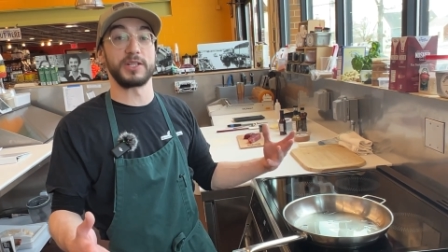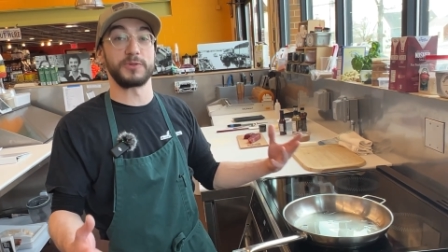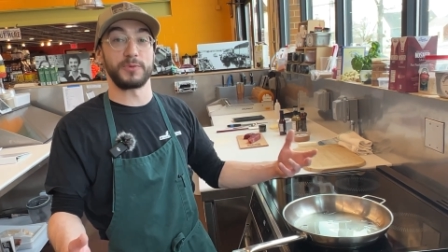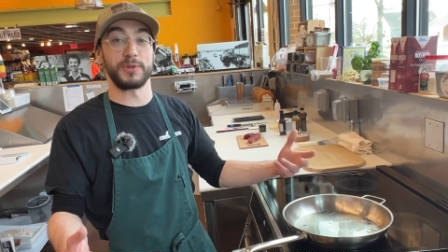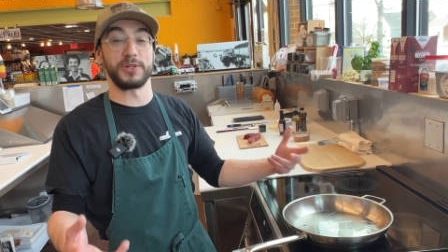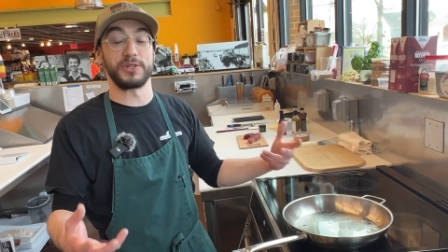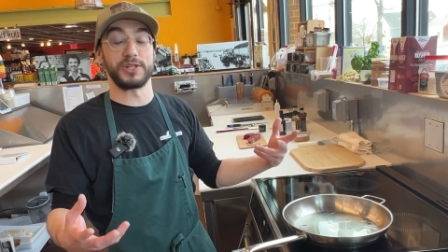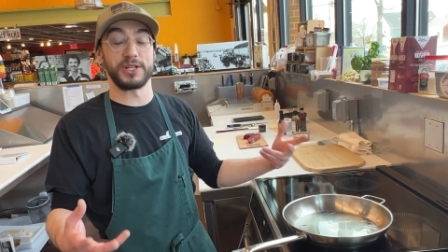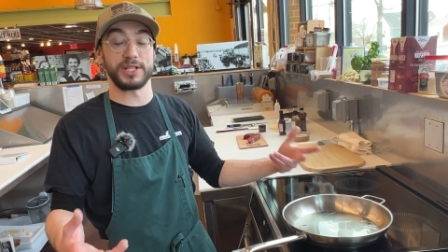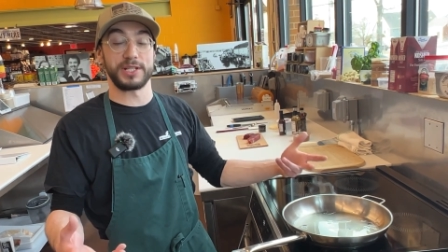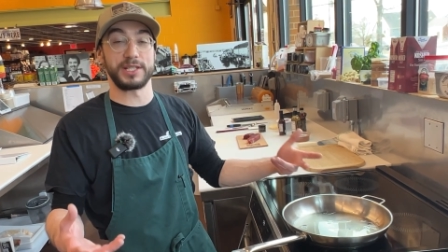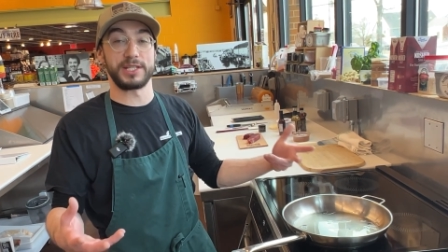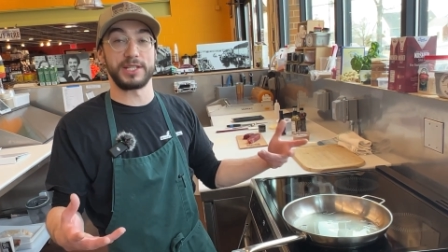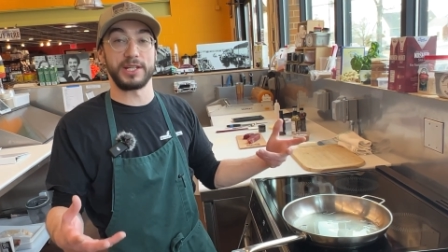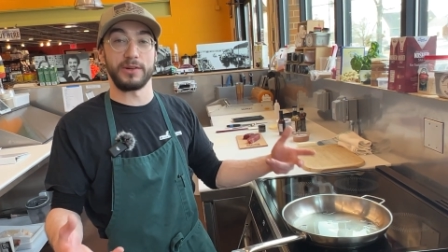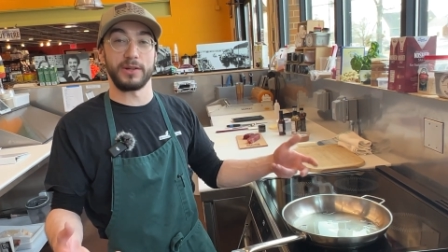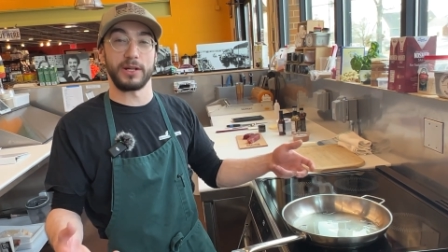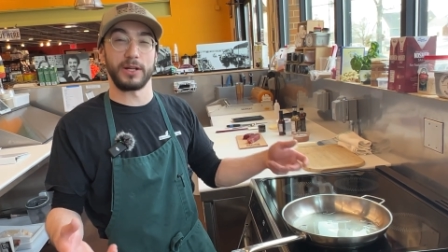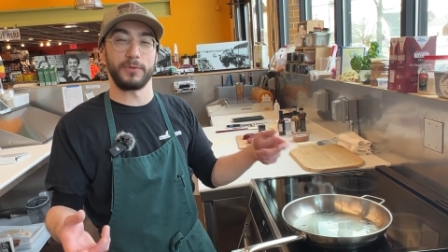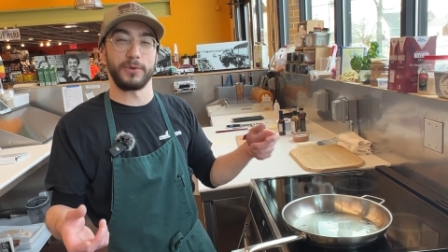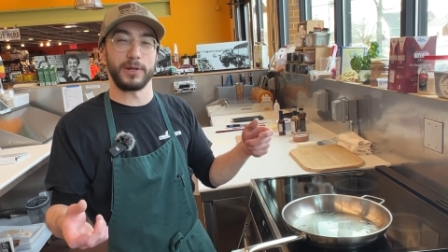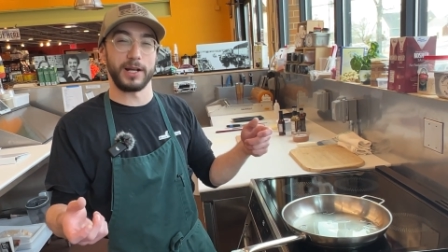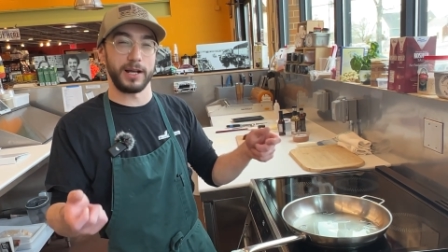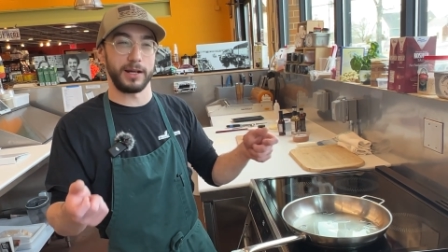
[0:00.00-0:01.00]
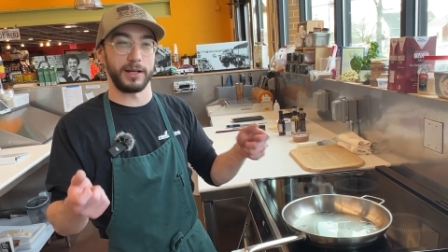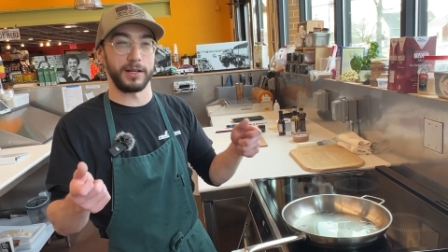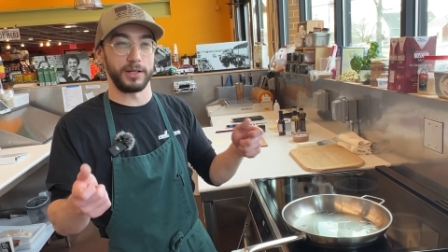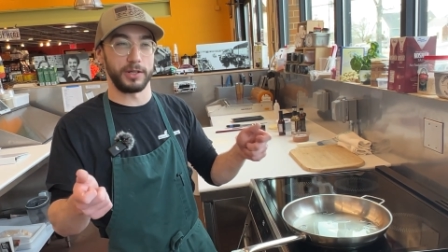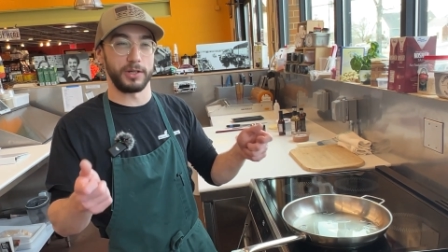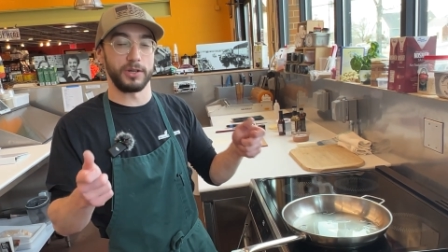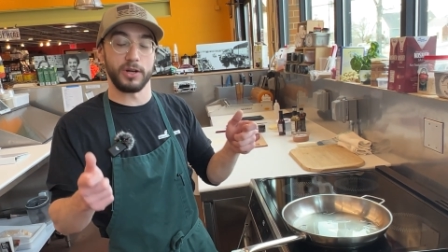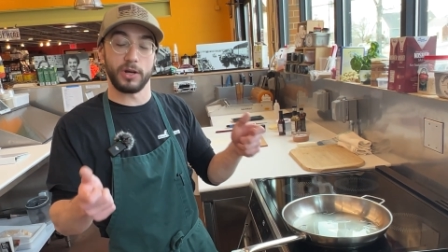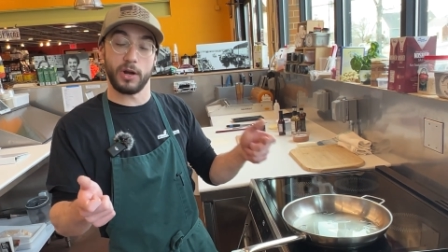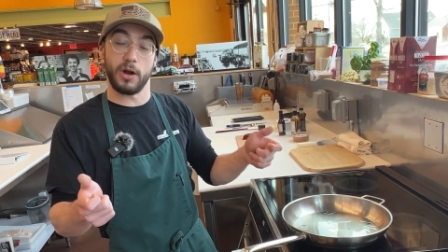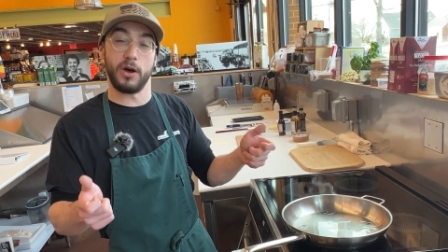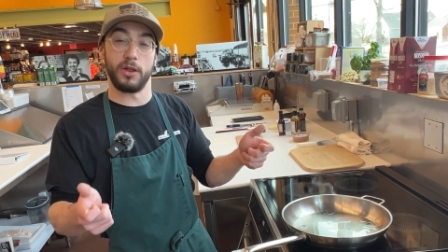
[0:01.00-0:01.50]
we're just searing. We're not going to
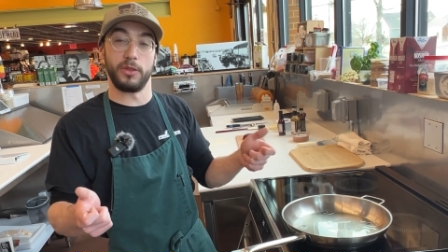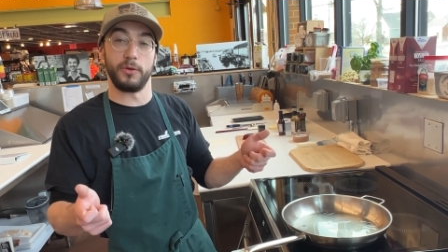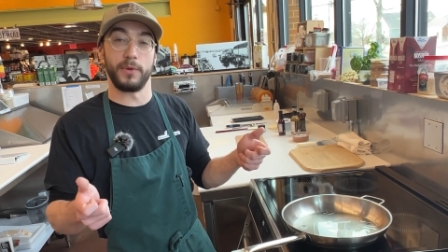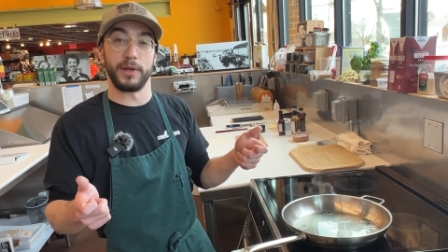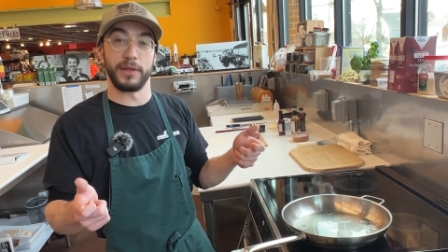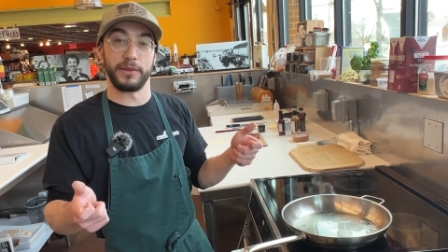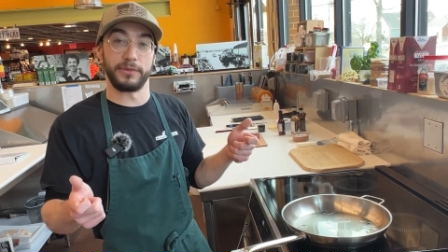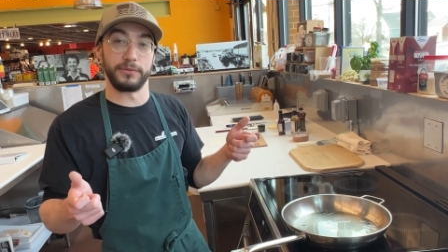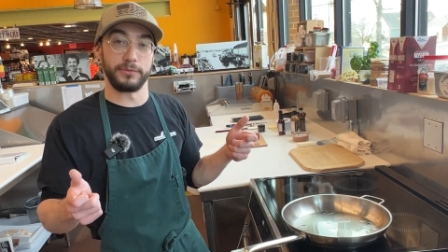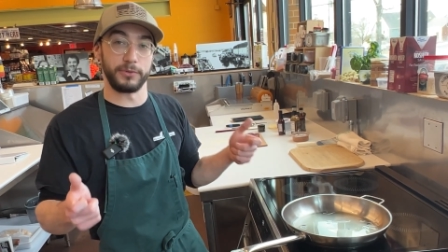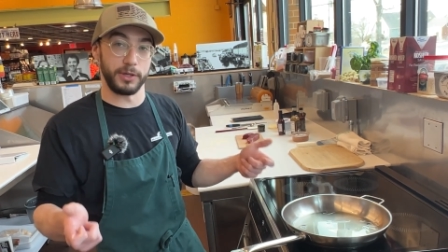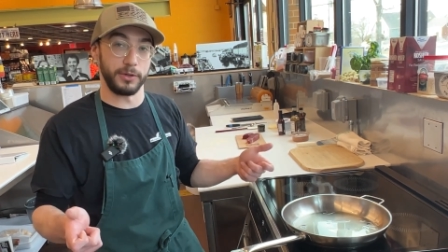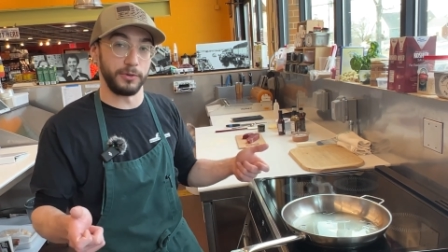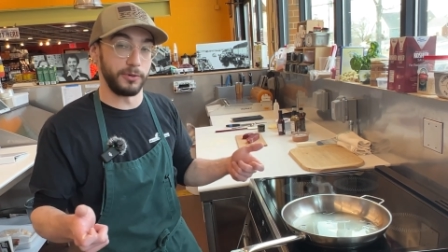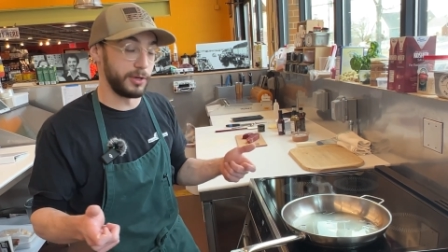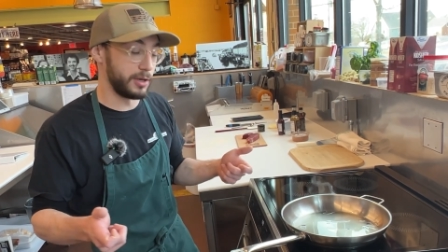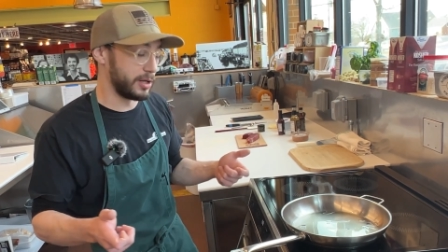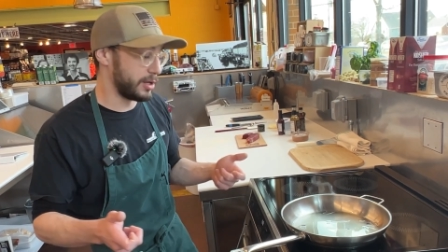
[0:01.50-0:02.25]
cook all the way through.